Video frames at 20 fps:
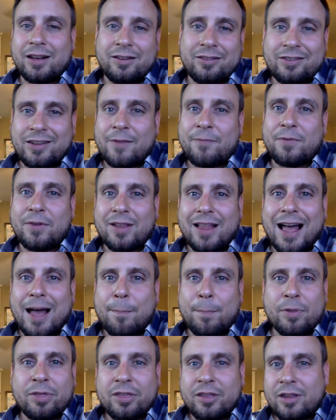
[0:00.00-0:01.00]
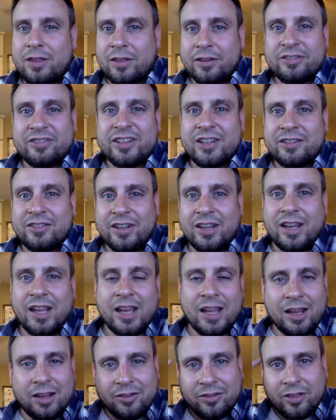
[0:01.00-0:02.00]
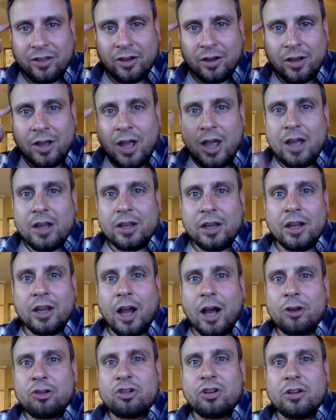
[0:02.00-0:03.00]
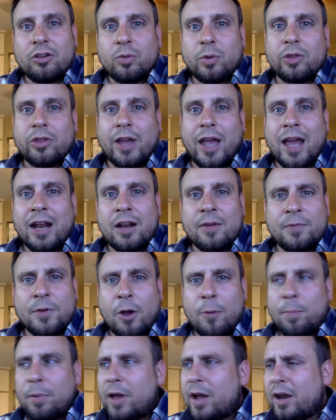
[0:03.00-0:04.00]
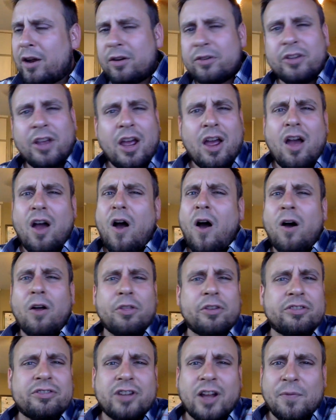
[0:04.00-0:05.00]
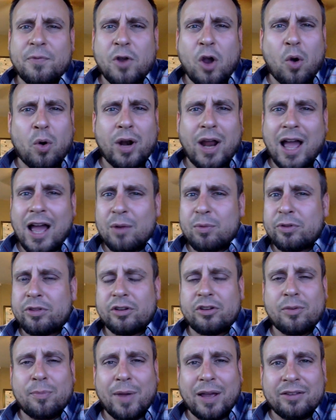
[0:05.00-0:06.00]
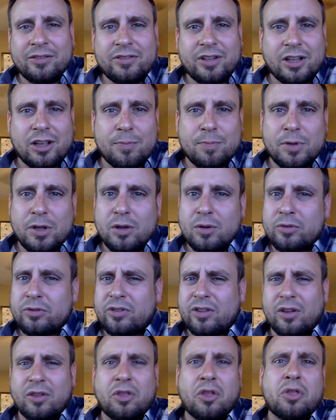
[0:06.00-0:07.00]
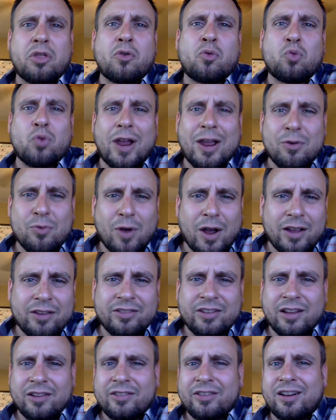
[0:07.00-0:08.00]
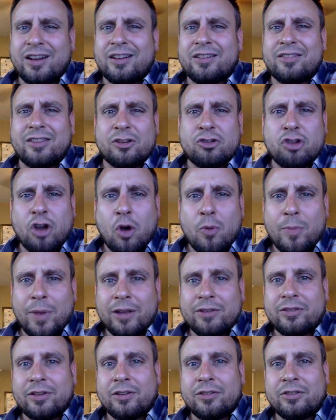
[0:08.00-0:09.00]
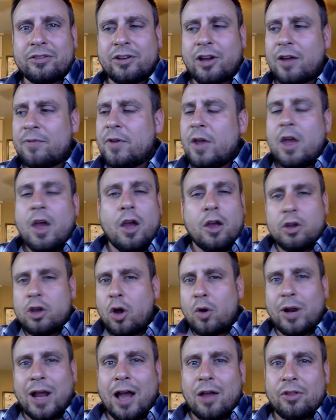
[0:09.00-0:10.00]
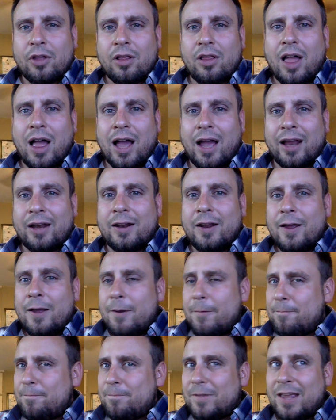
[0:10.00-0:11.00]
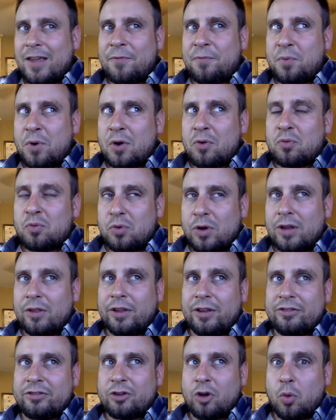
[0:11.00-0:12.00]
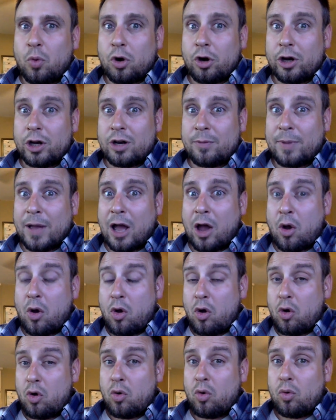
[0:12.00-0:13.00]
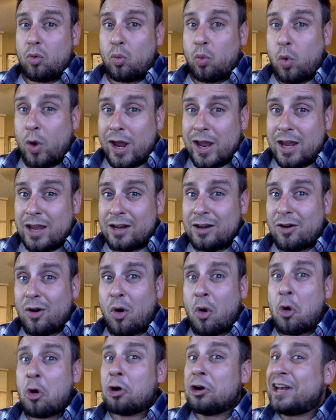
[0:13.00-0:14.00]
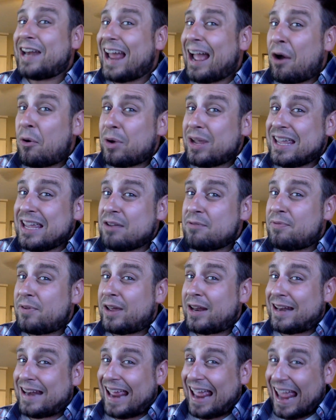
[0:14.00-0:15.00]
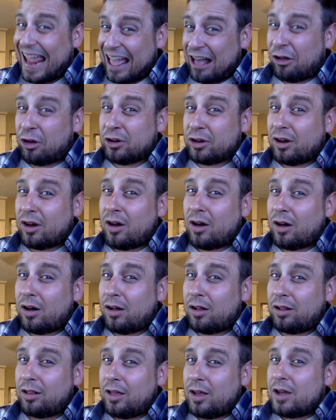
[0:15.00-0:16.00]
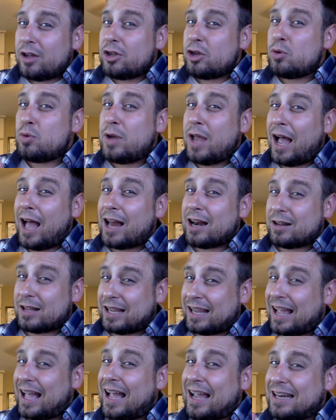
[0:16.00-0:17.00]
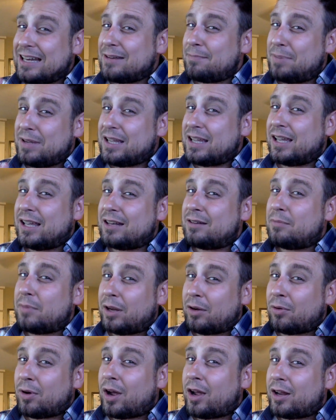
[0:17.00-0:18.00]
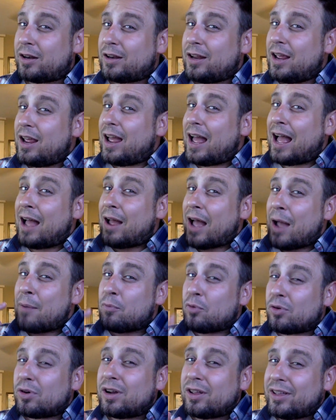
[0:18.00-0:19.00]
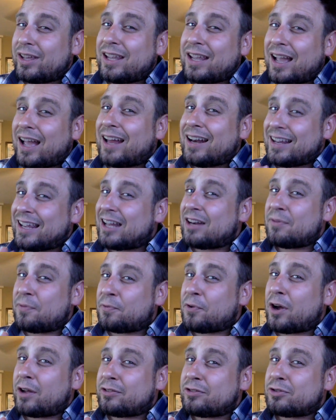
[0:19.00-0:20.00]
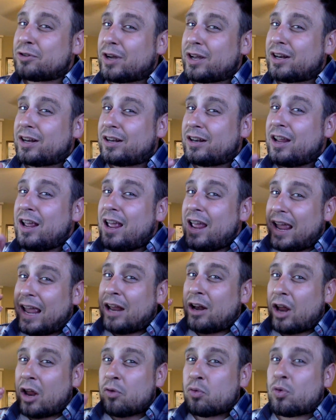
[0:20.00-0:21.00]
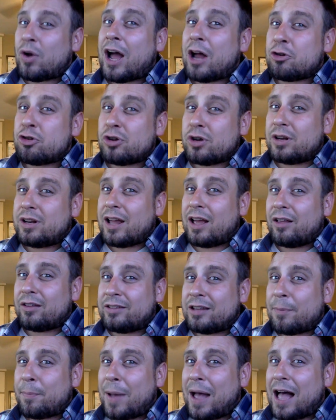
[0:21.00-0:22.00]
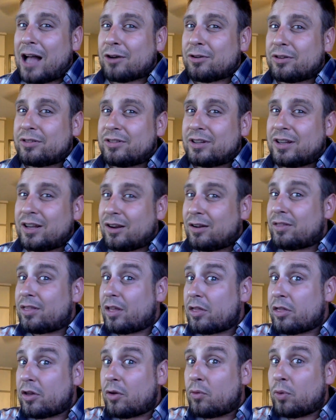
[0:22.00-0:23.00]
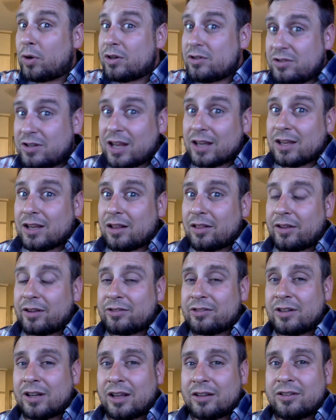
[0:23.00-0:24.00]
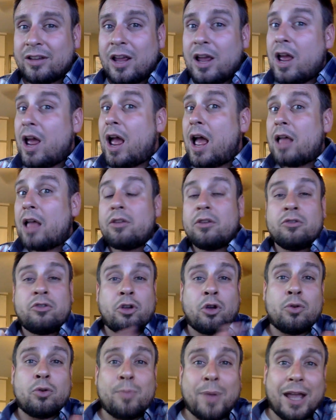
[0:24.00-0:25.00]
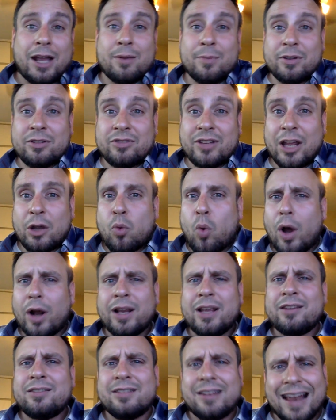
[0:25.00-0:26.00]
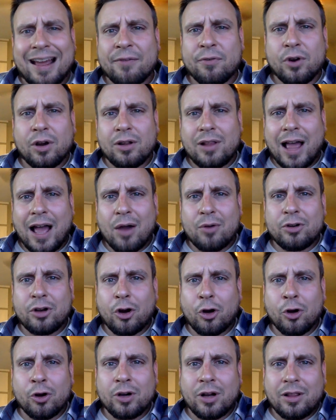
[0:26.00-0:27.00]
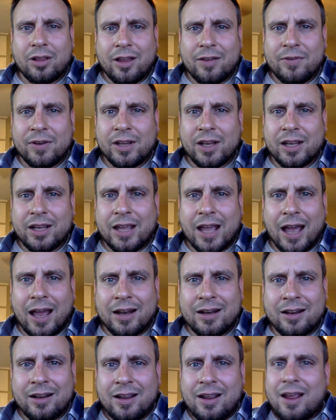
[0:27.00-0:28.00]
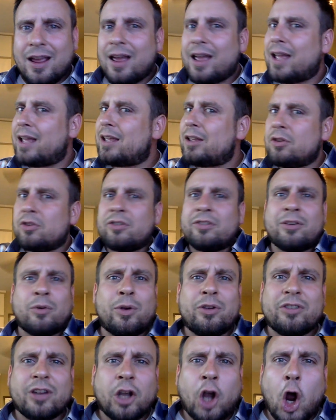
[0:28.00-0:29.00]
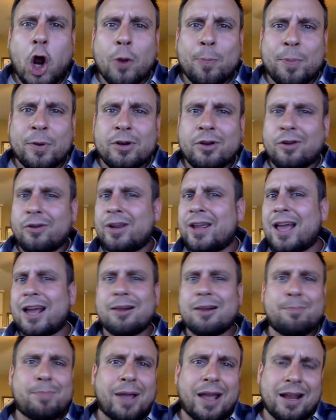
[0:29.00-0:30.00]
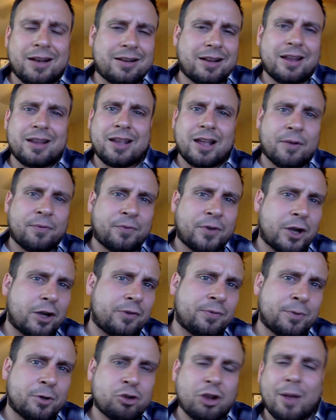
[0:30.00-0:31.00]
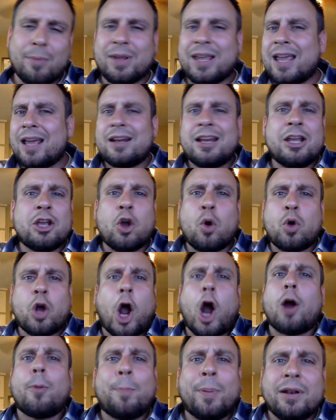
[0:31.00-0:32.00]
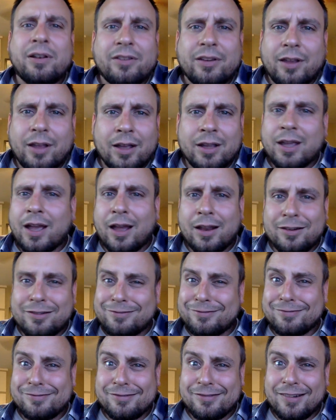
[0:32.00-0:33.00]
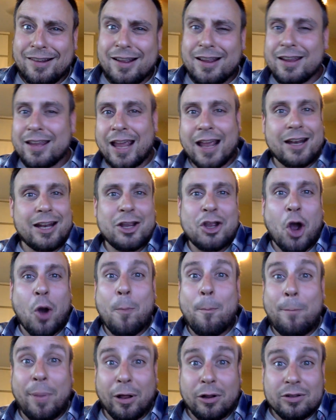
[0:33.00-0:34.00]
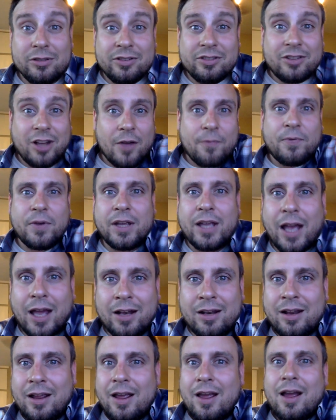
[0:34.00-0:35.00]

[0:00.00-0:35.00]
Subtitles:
encephalopathy, the CTEs, the concussions with the NFL players, all the stuff going on with the domestic abuse, the Ray Rice incidents, the Joe Mixon stuff, go down the line. If we're really still worried about weed or now even alcohol, you gotta kind of be kidding me, right? I'm really kind of getting frustrated at Roger Goodell's hypocrisy here, the ridiculousness. Dude made a mistake. What? He's never allowed to earn a living again? So he's a carpenter. He had a bad day. He got fired from a job. Can't he go carpent again? Can't he go build stuff again?